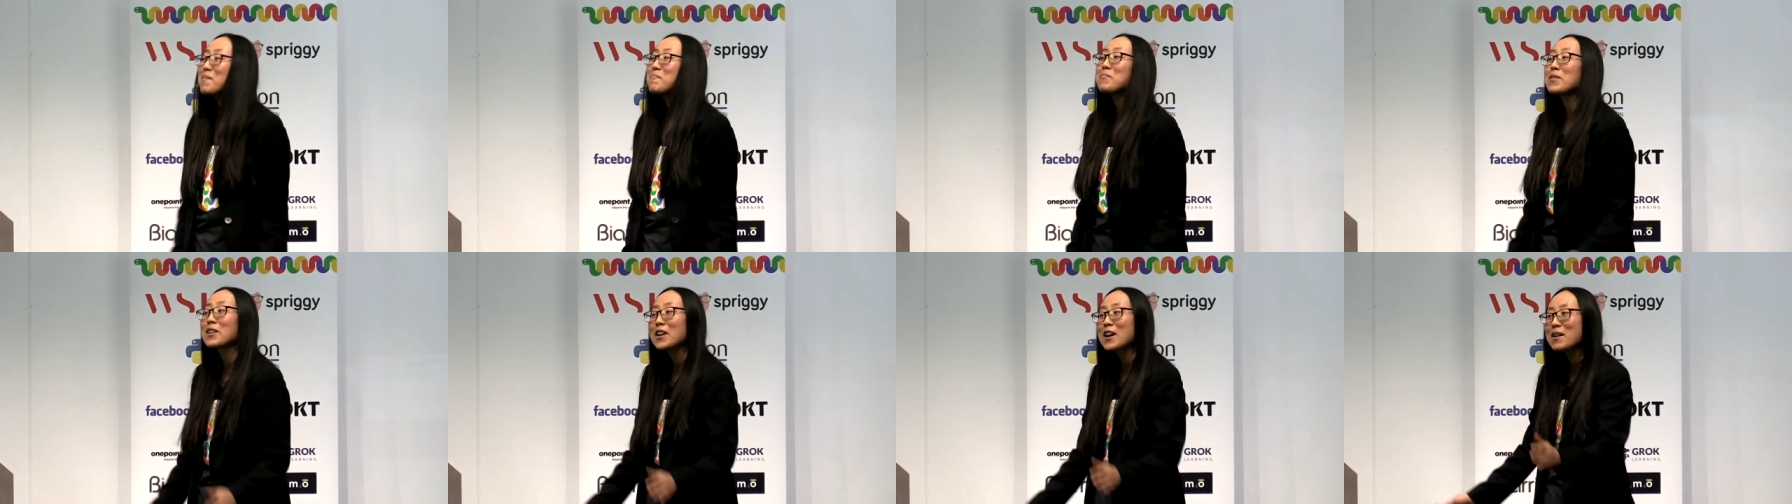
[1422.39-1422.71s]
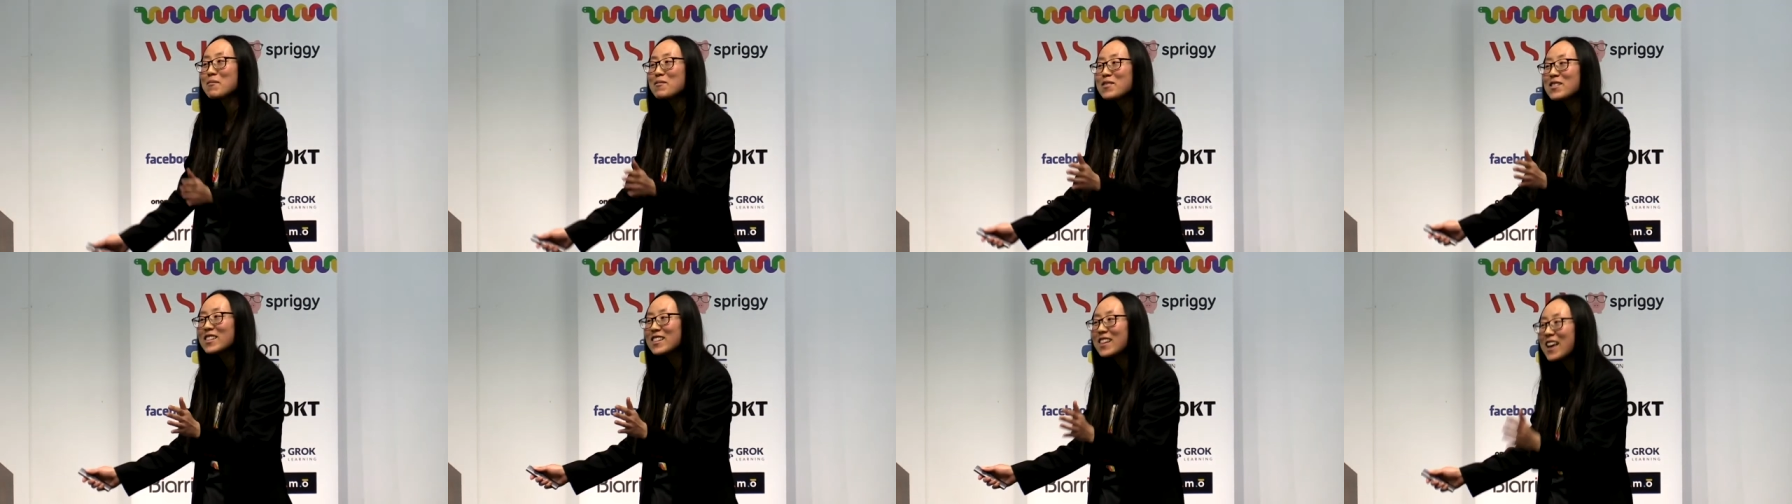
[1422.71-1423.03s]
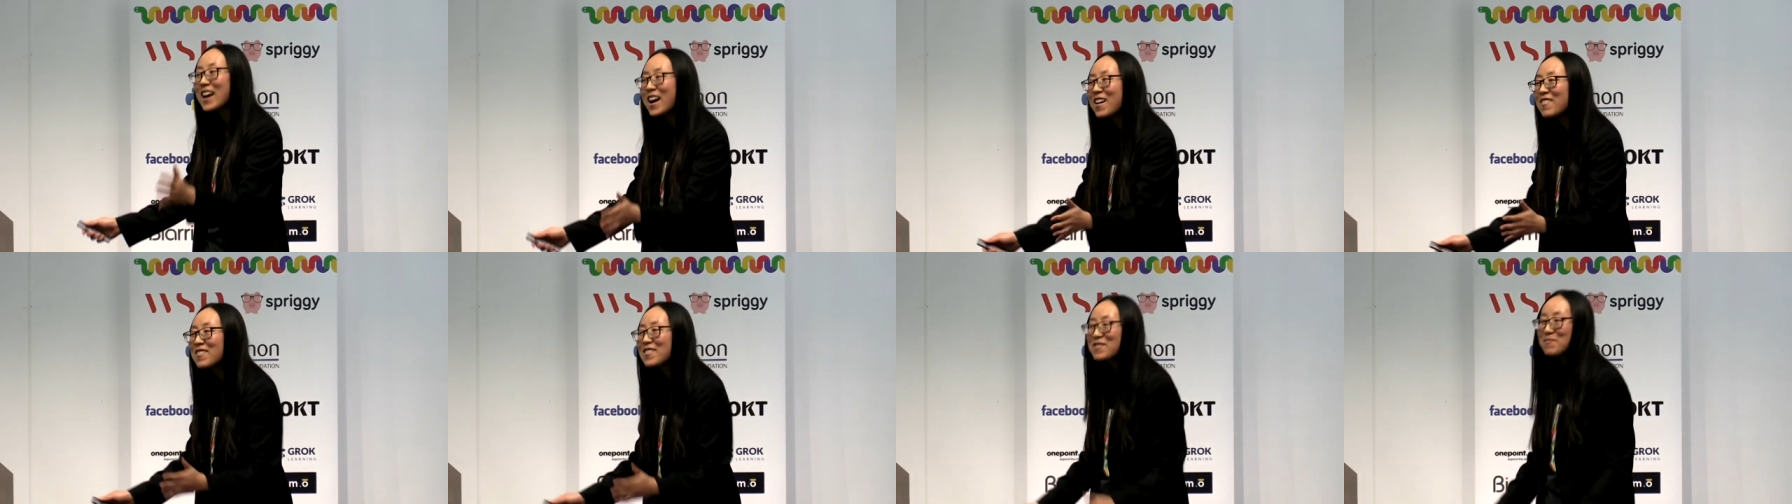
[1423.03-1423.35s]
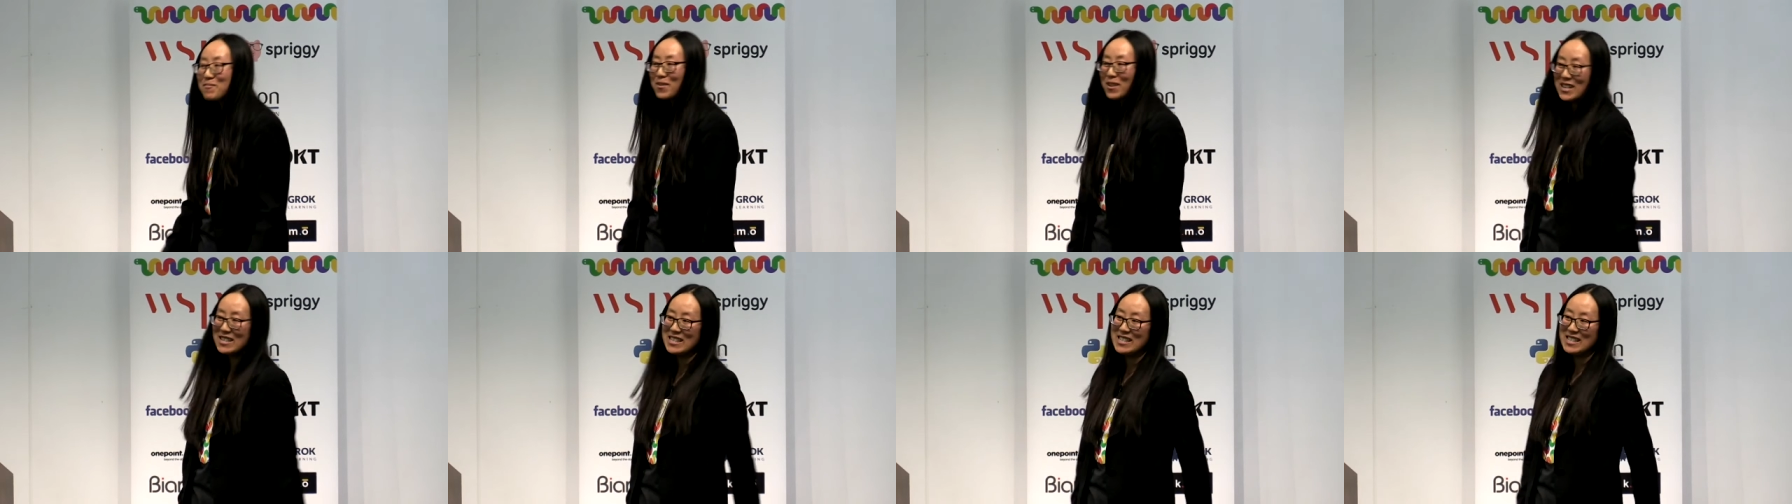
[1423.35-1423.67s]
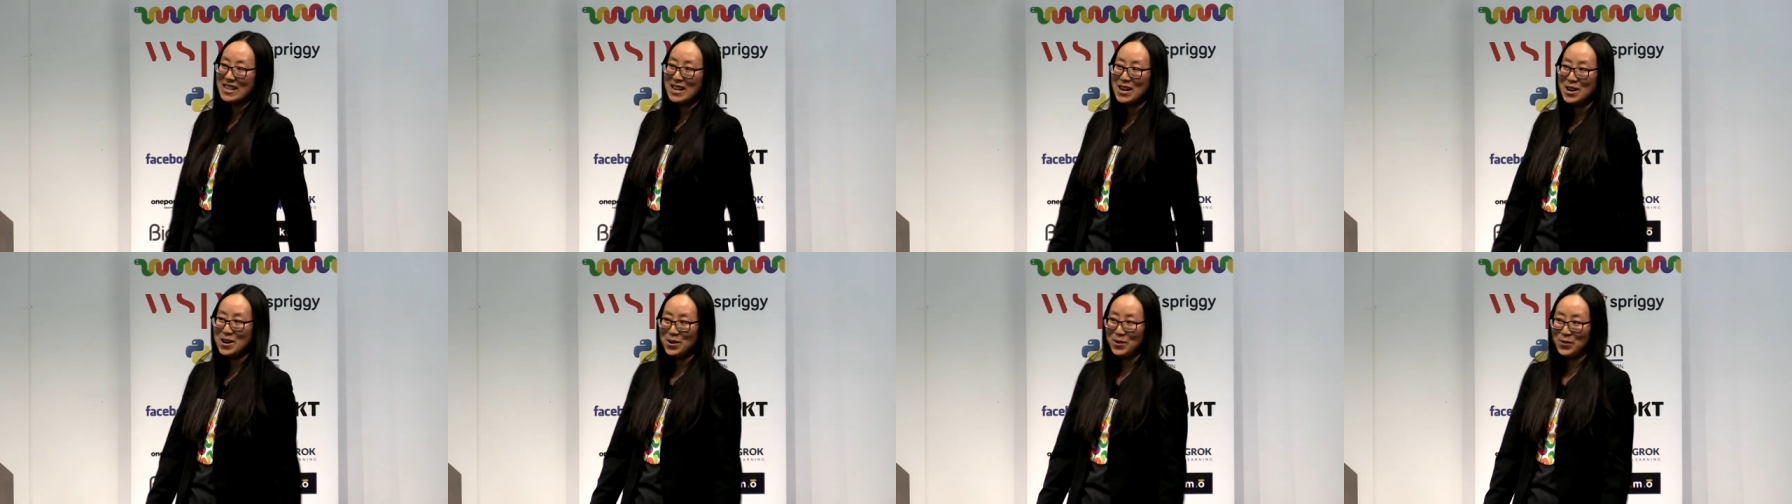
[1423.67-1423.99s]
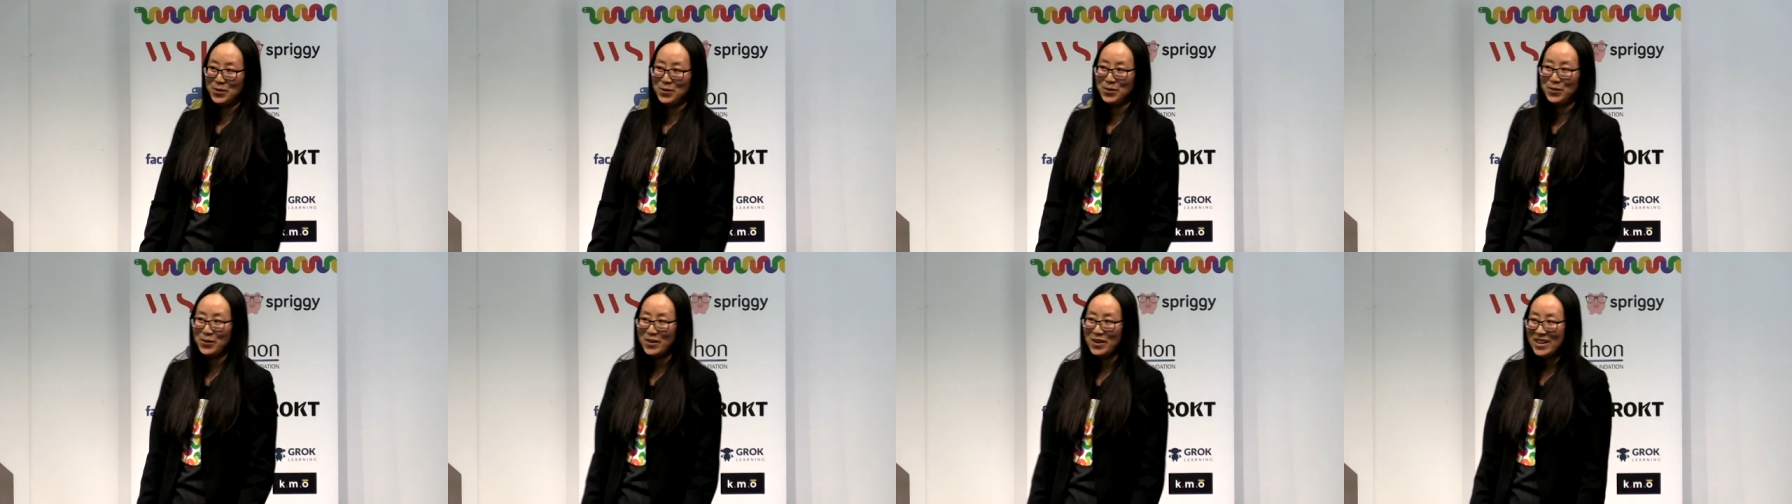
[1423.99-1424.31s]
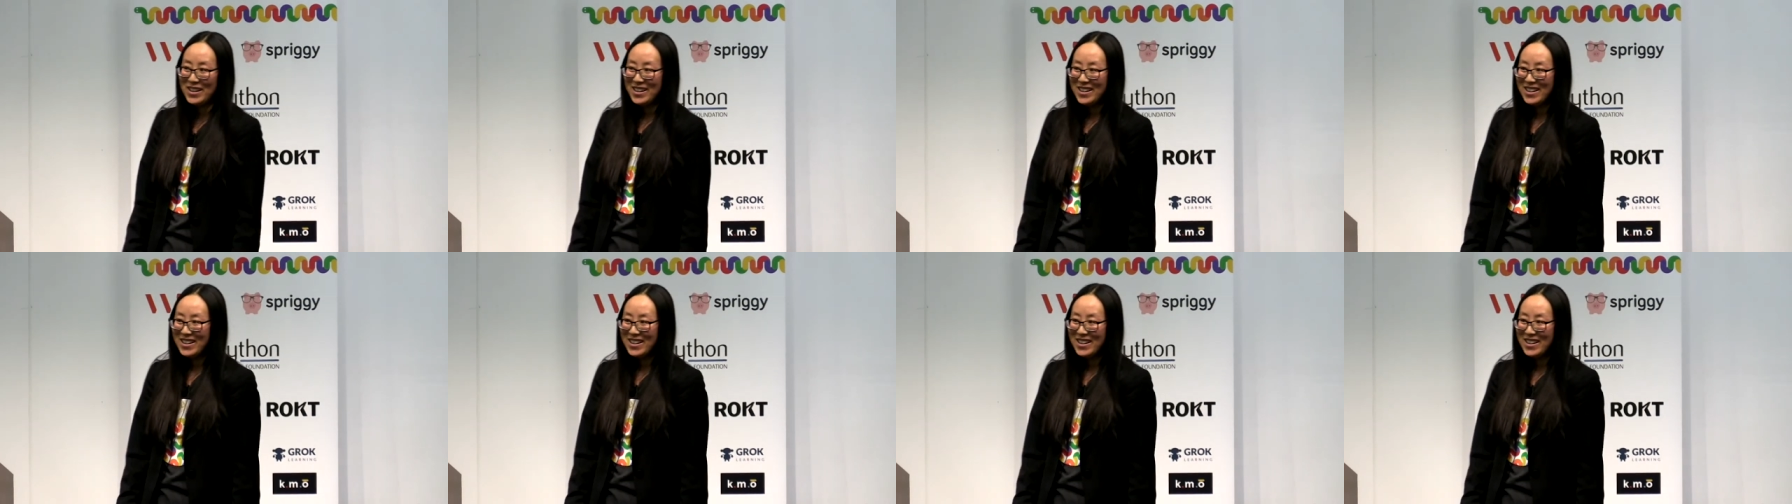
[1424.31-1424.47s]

But I'm allowing myself